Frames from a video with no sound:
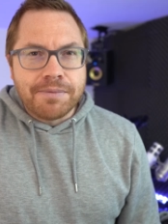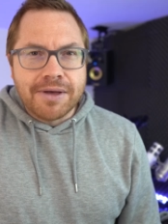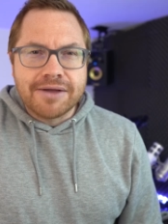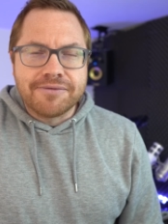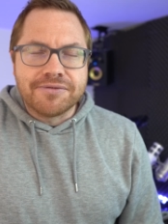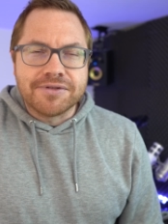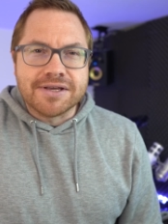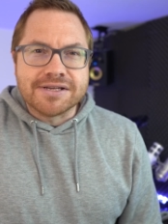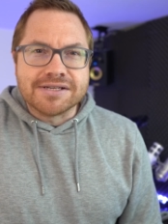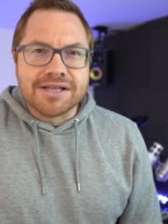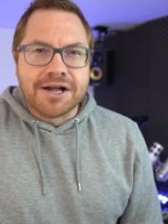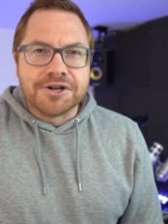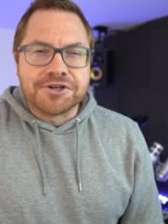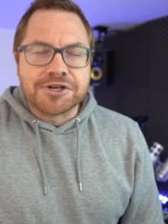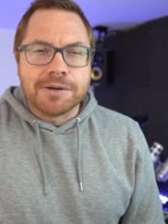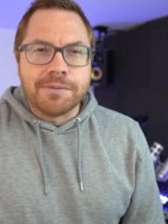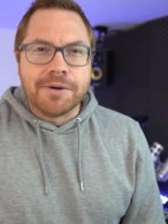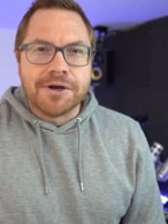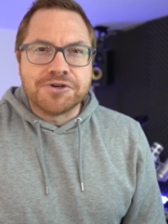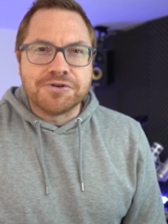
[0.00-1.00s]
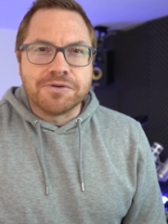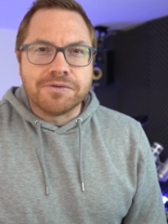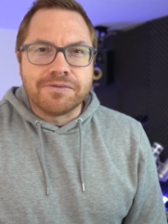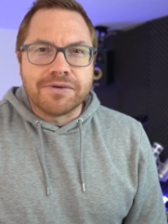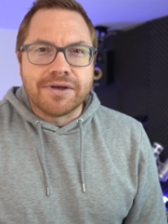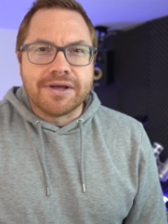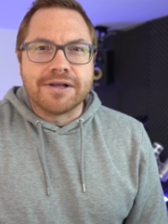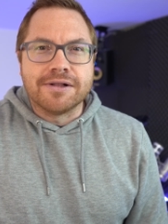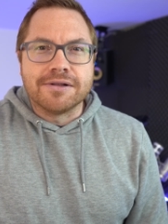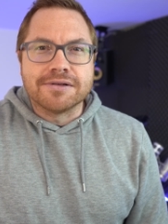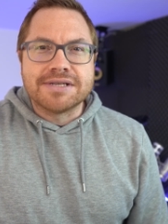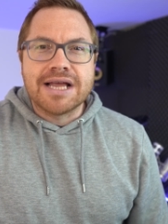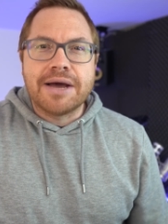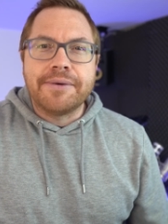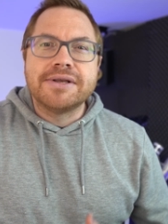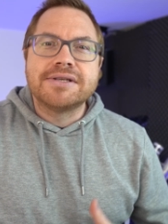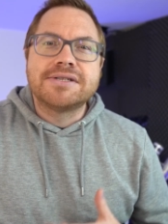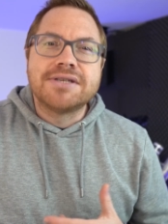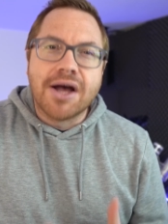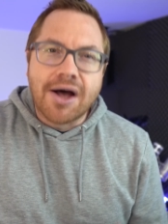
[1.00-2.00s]
big for these large commercial vehicles.
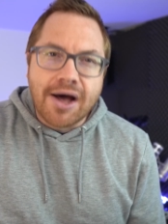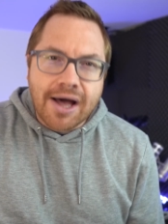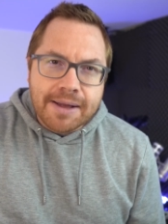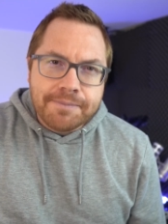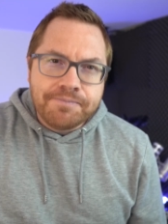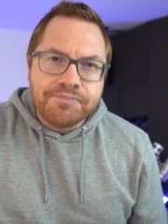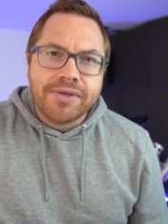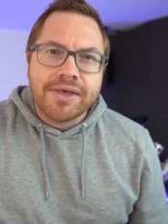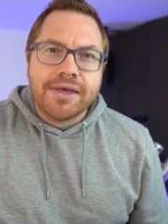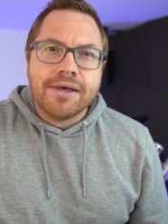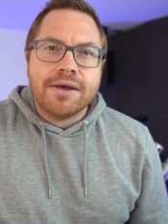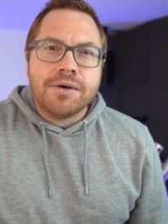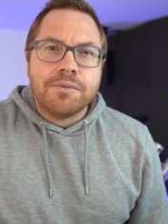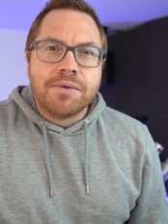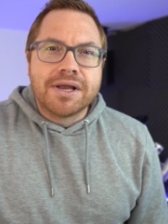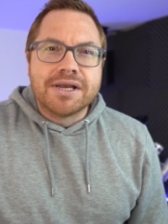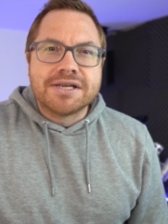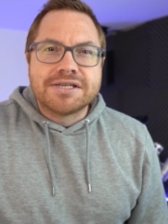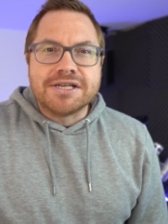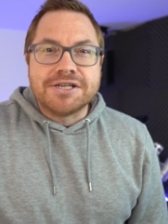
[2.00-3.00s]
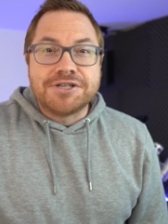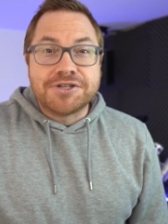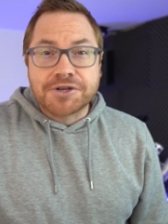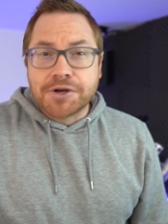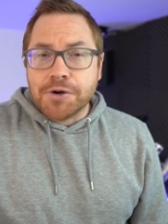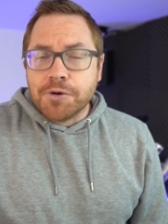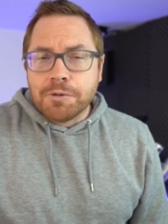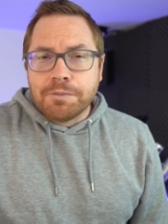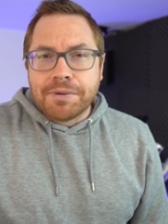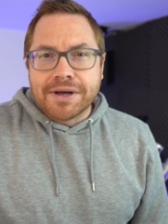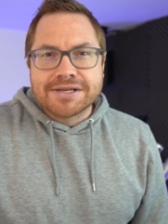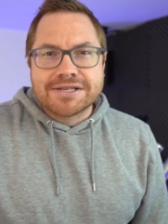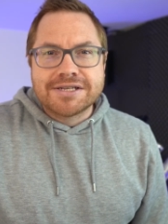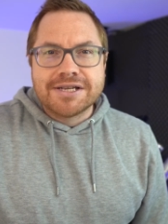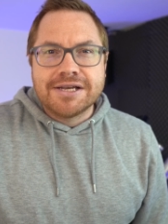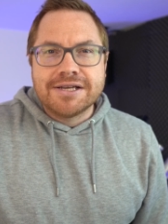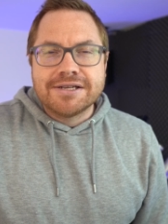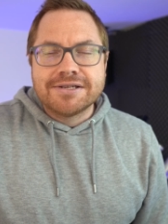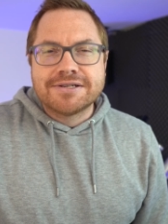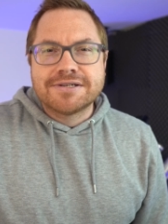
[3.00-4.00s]
Now, in time, we're going to see school
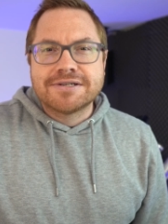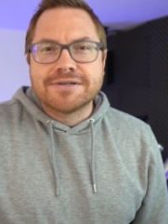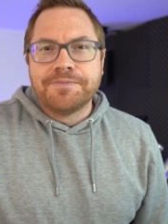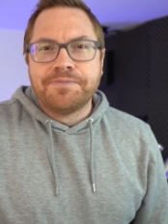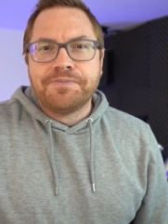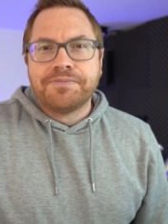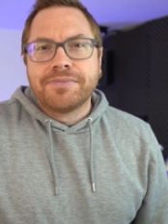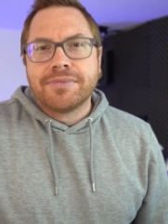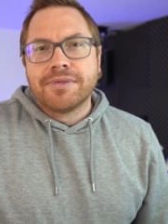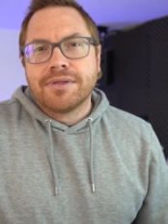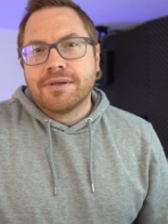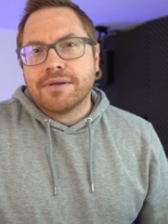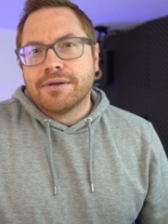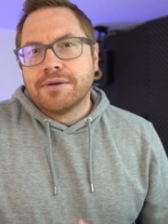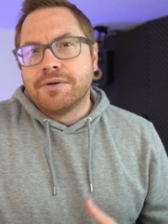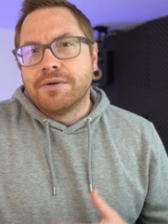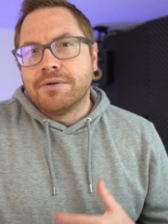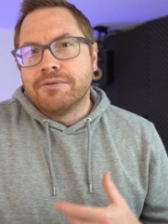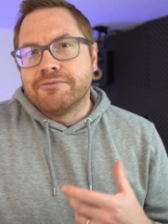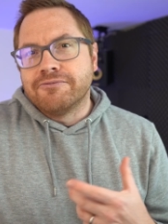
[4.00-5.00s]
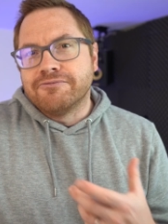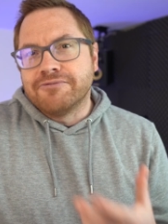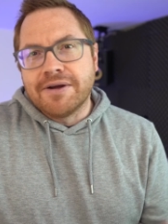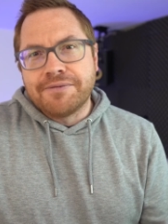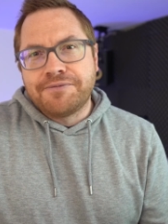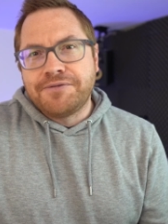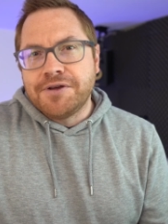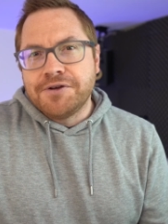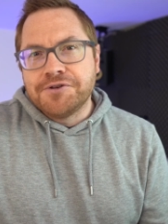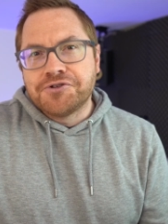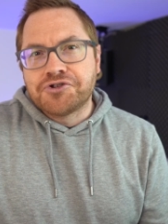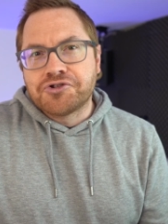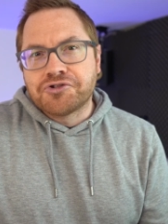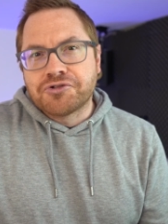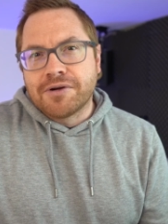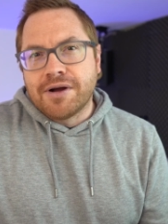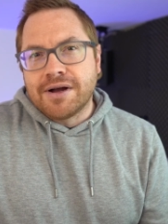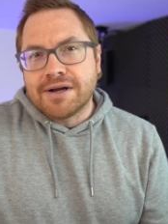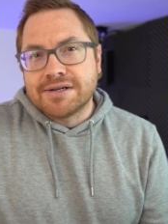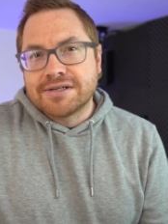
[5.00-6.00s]
buses, refuse
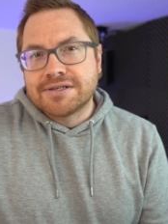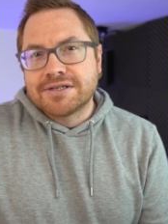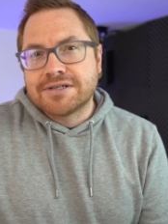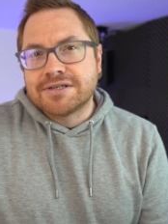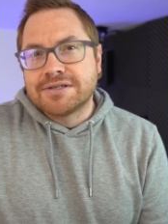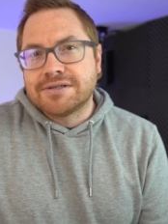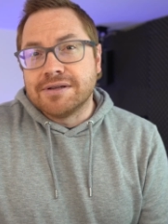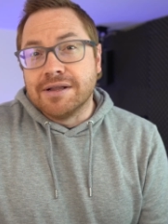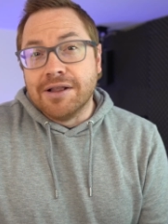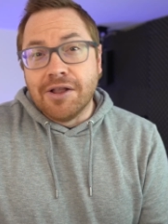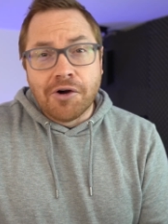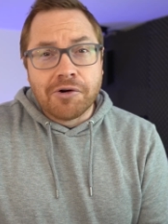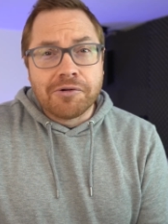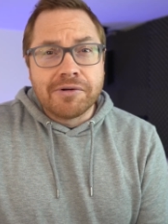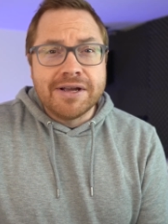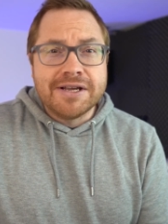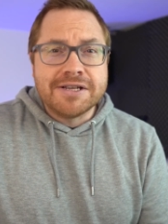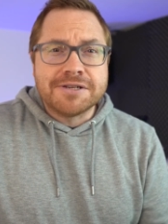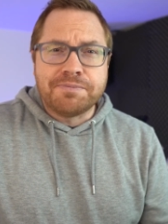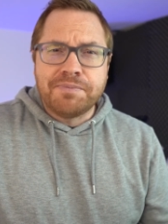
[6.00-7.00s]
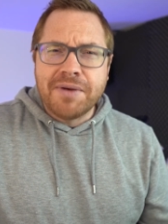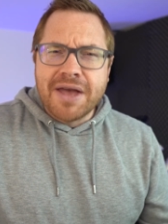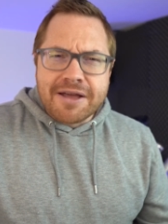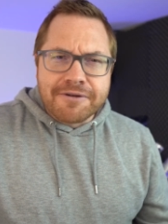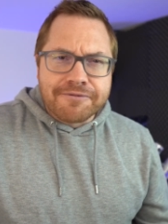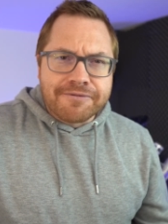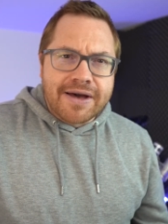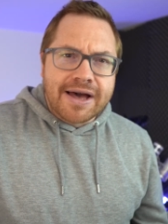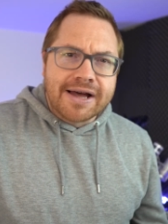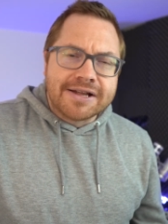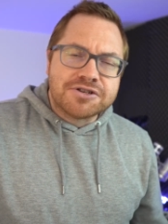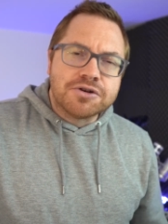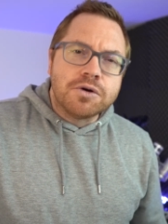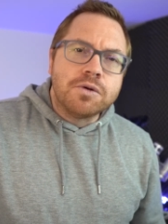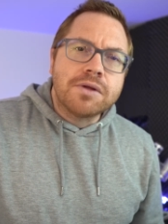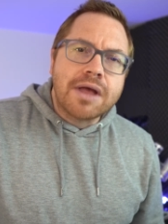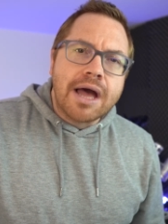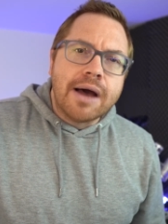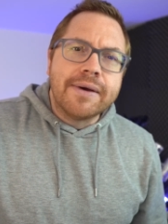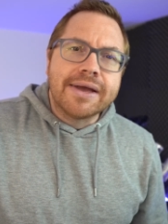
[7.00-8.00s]
trucks, lorries, big vans,
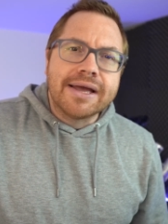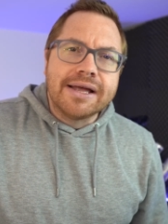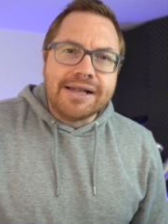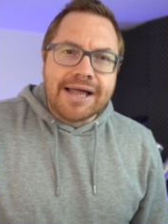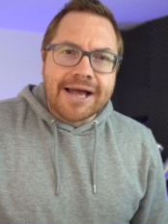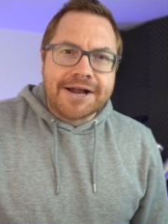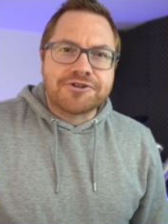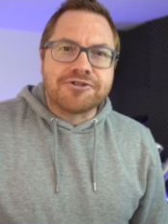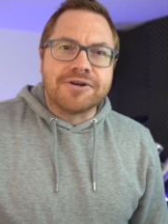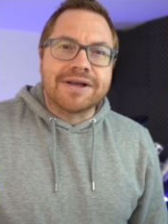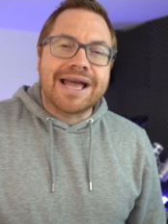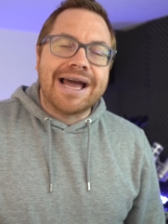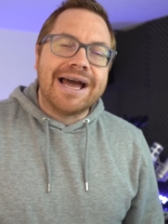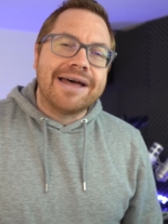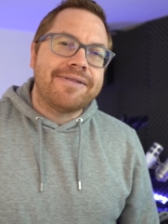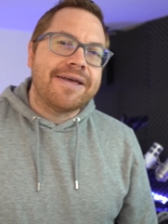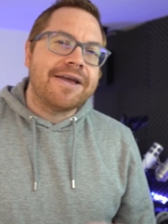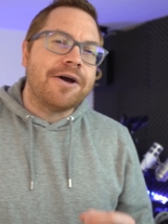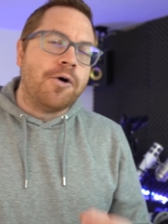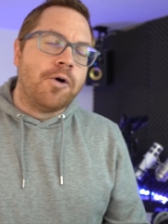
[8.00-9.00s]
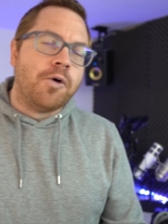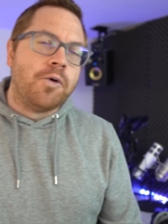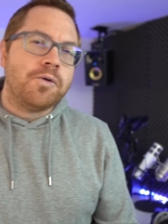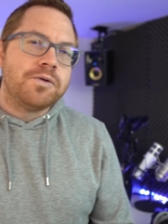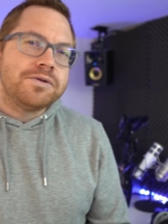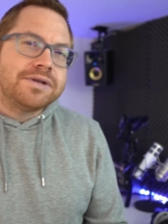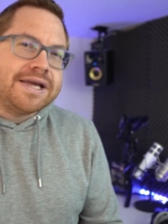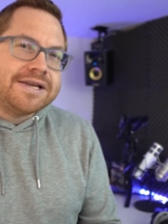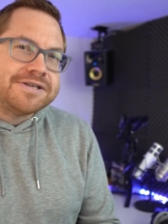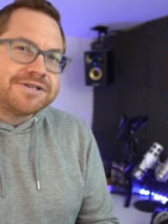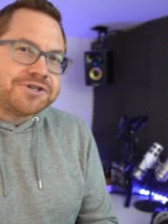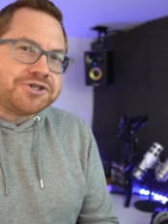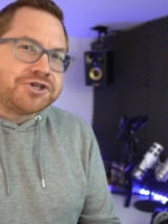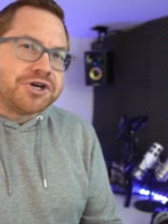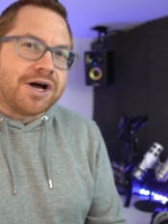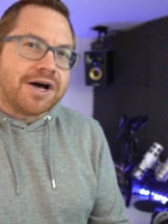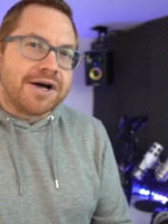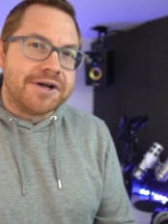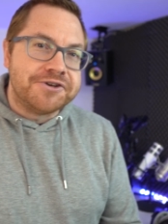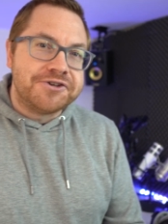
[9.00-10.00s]
all going electric, and they all need to
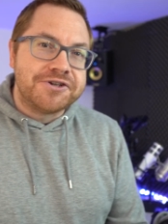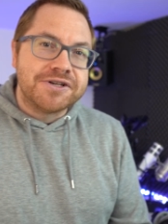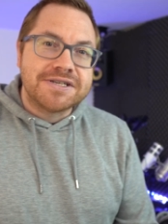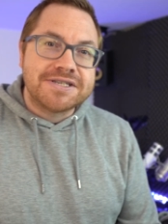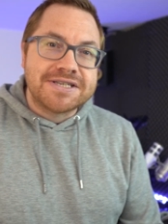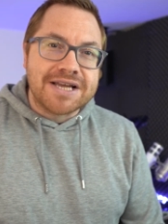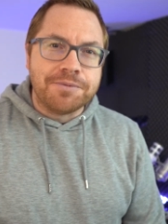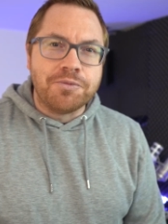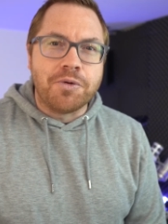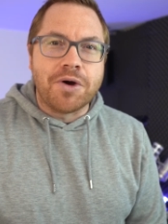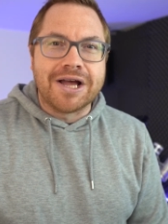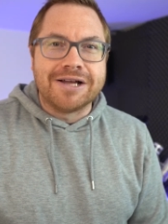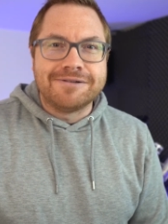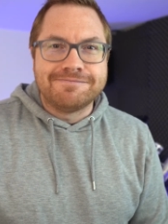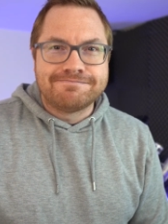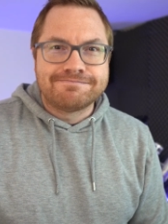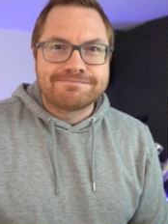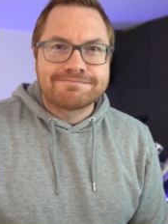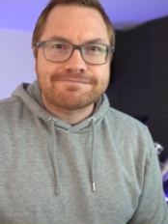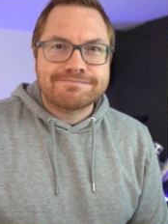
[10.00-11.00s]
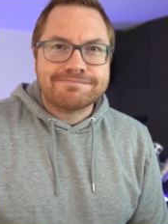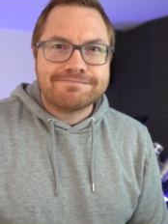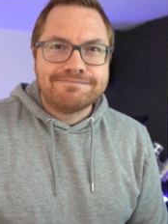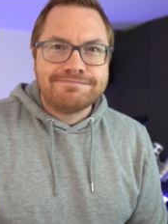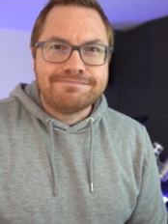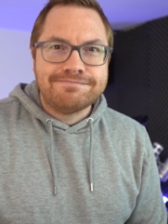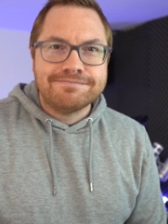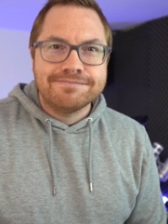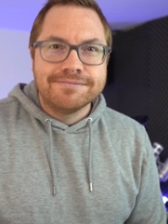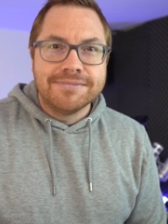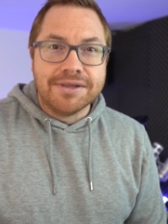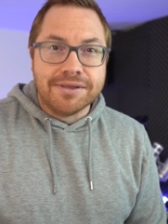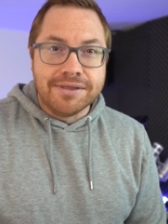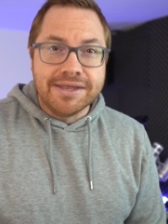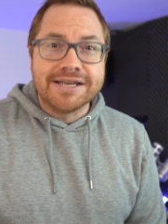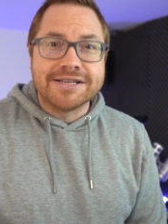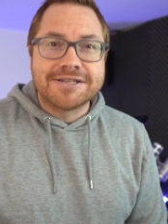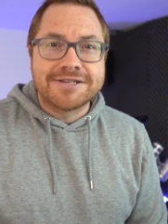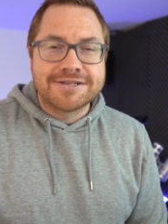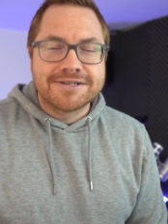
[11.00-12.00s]
charge somewhere. And
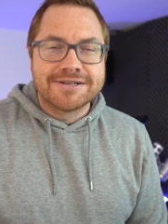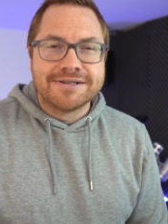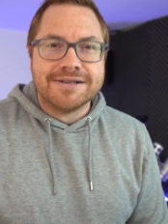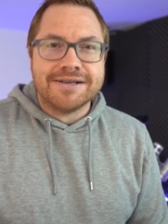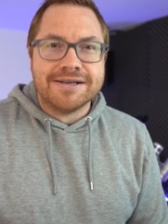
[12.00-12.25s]
this